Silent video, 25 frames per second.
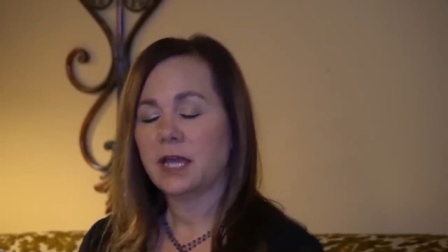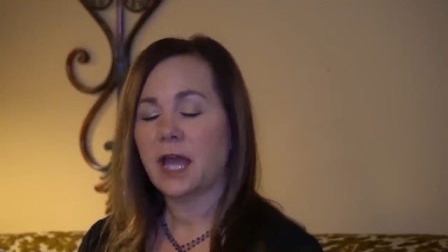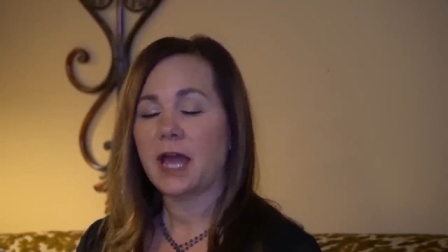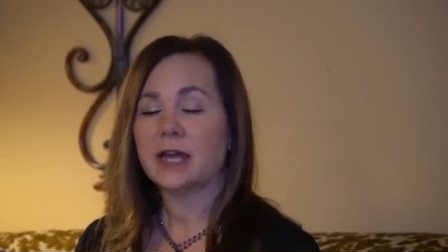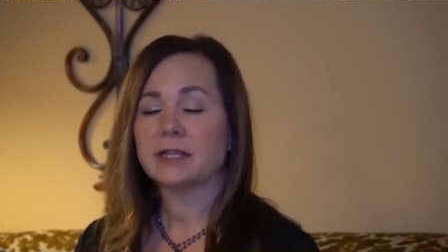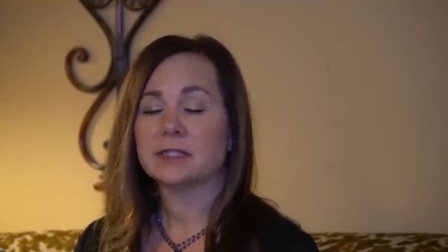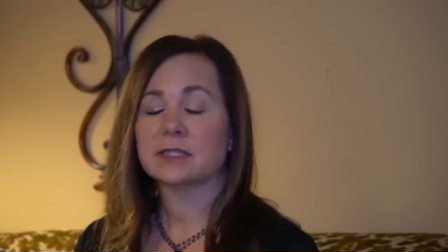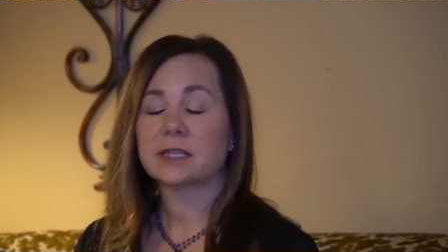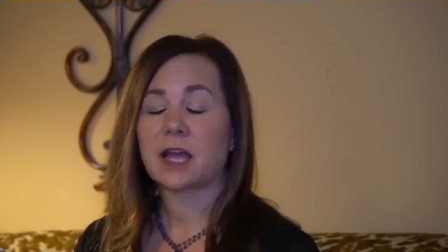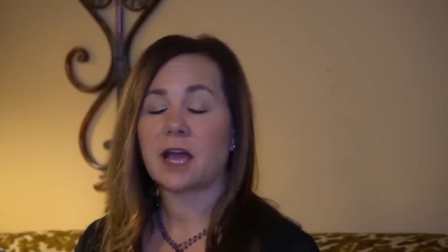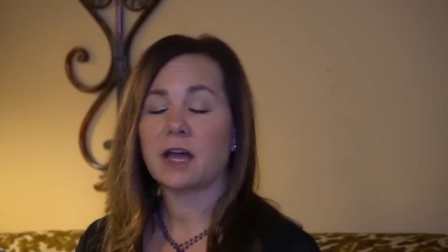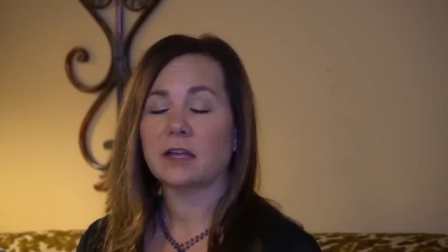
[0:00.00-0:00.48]

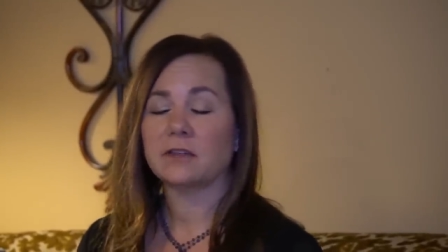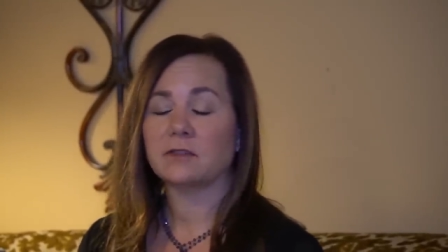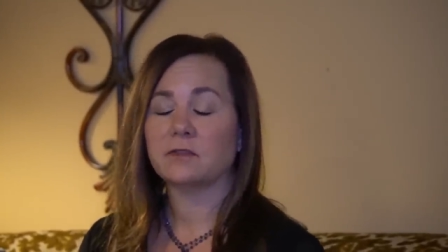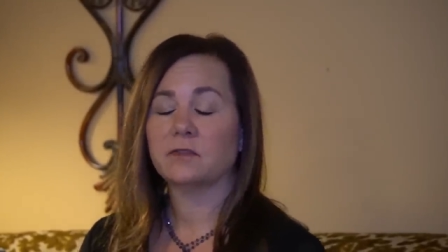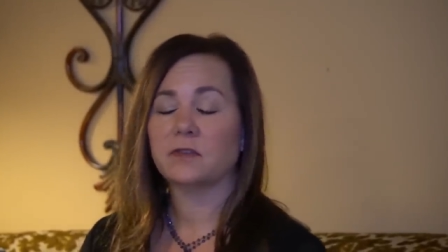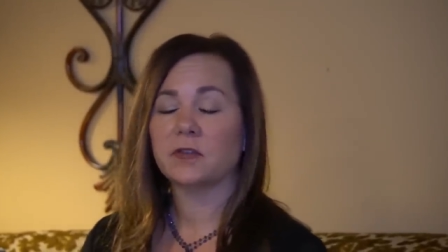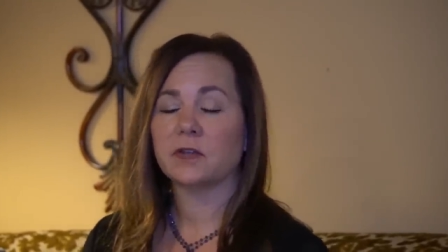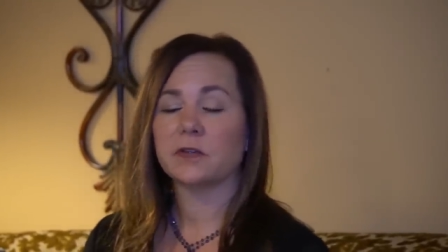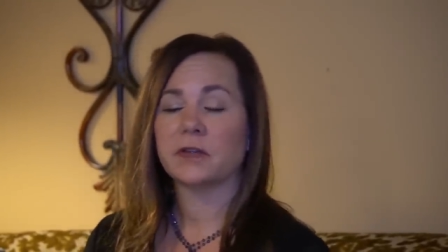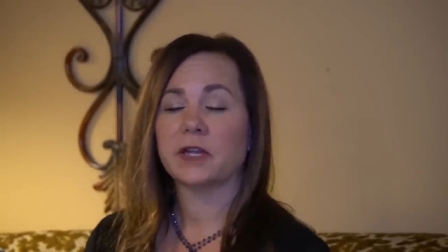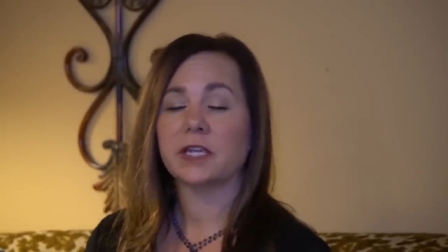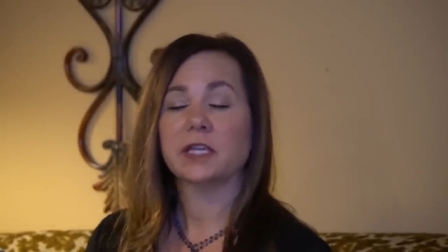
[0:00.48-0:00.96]
has gotten
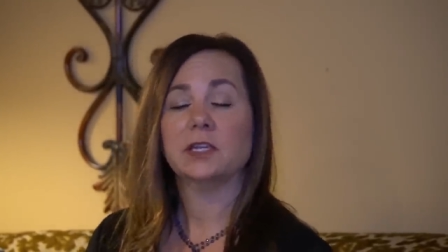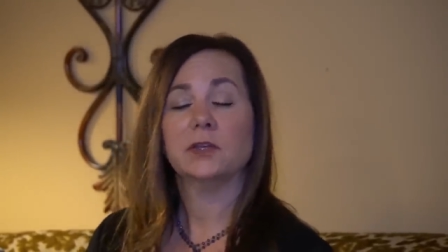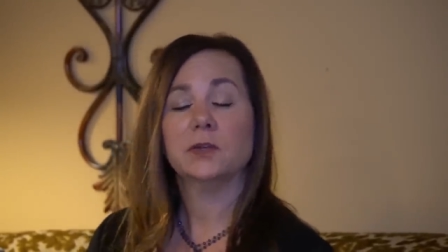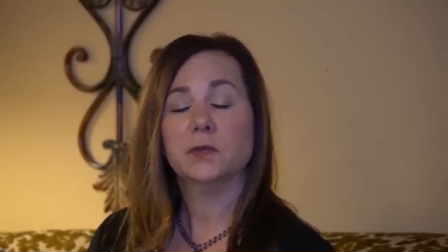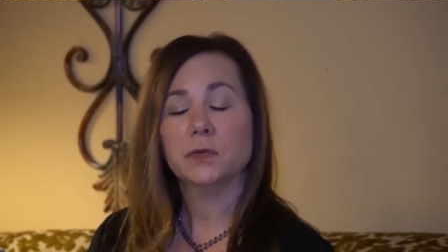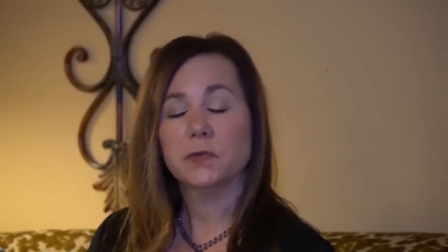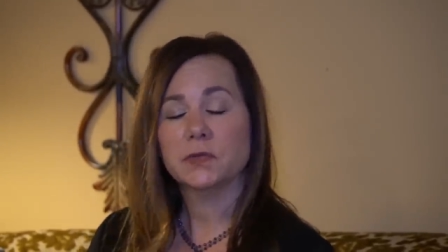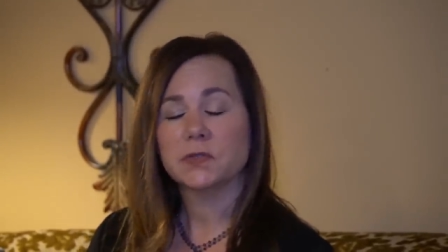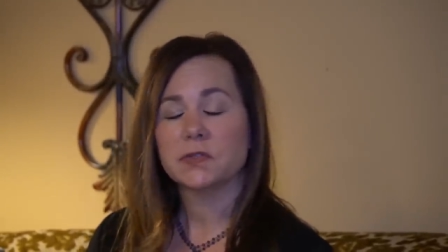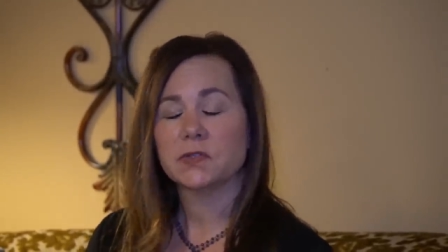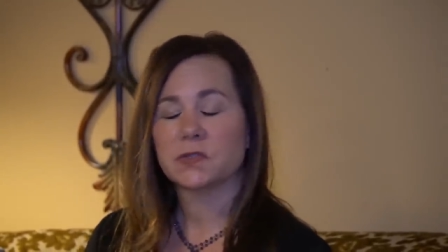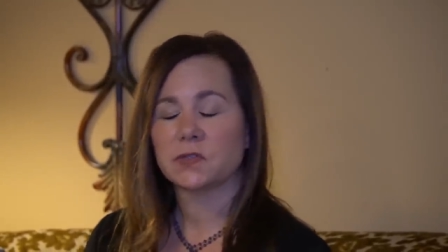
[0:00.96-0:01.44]
very
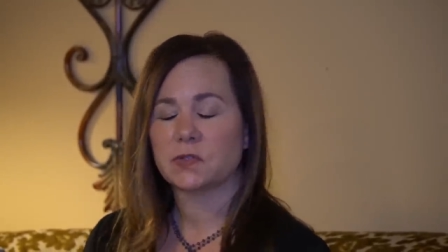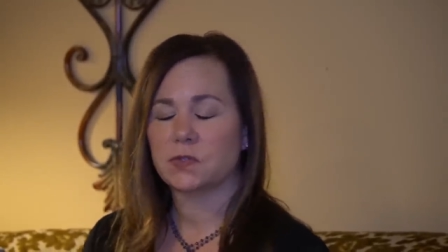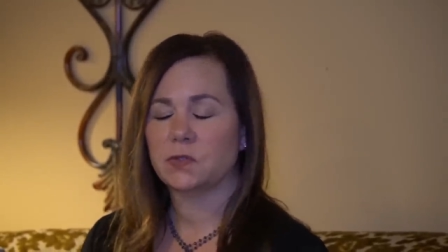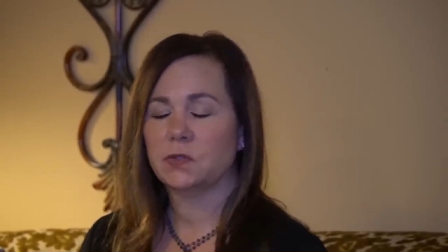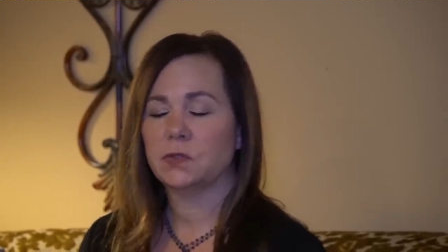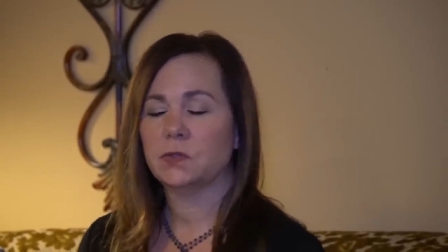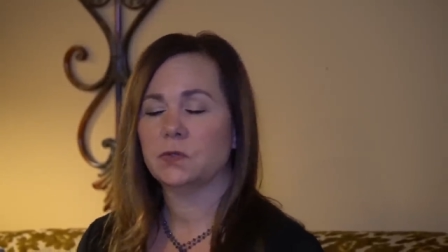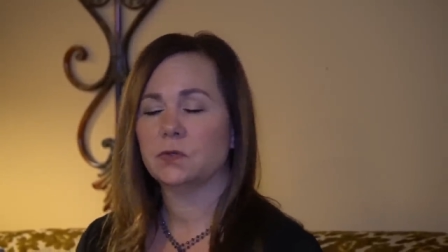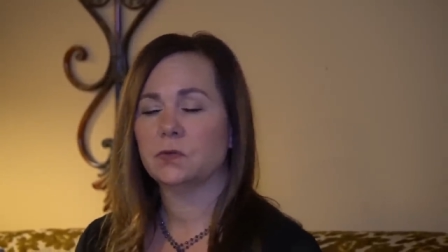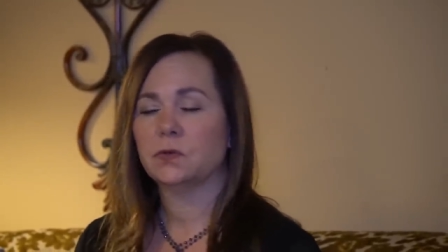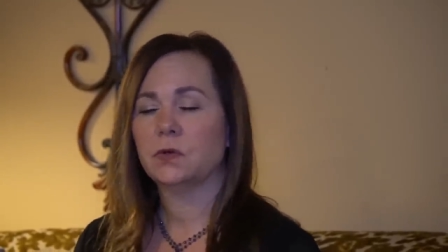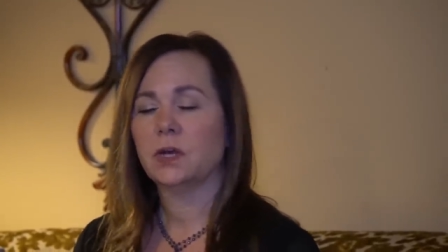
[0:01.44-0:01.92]
used
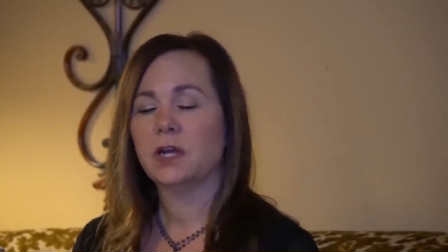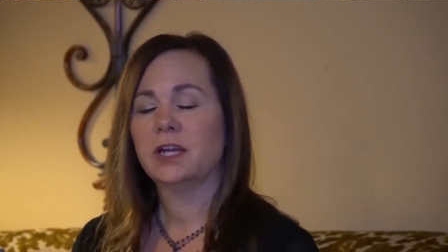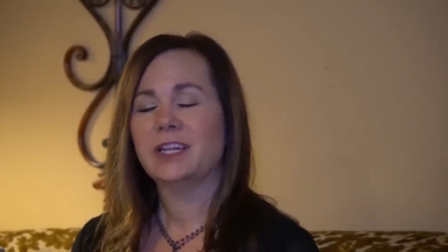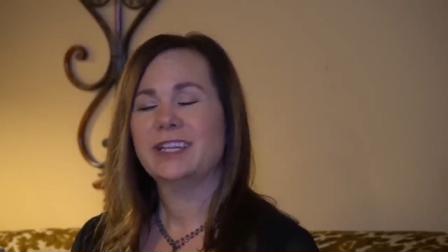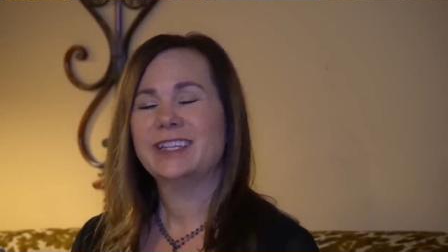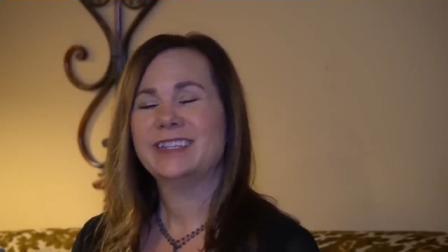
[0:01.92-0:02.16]
to